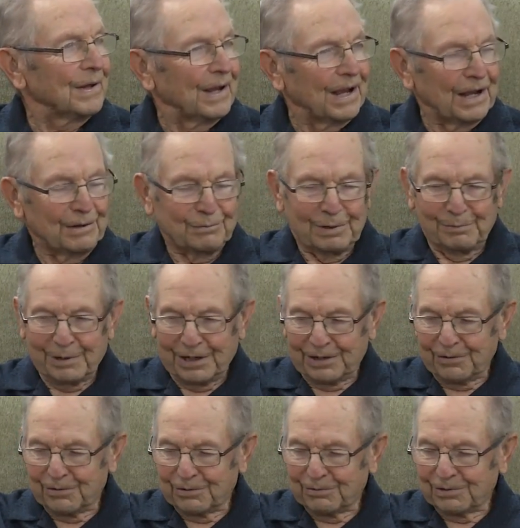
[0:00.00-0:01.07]
And we may
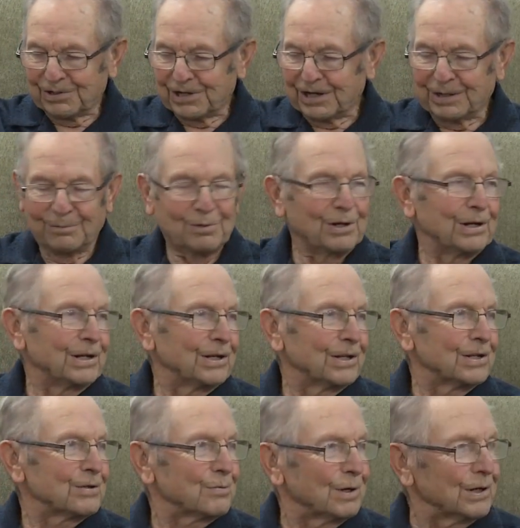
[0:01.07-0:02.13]
go to a second printing of
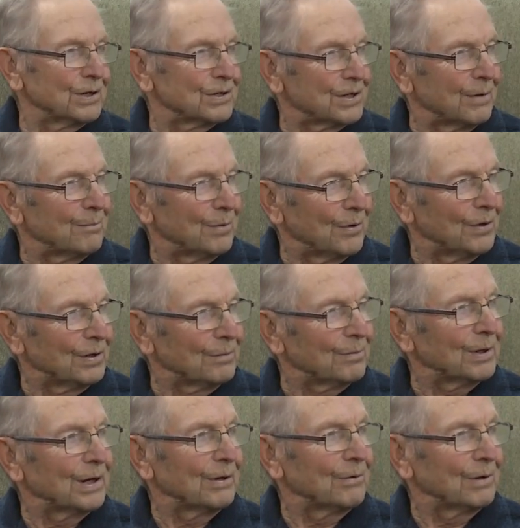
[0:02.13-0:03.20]
this one at some point. But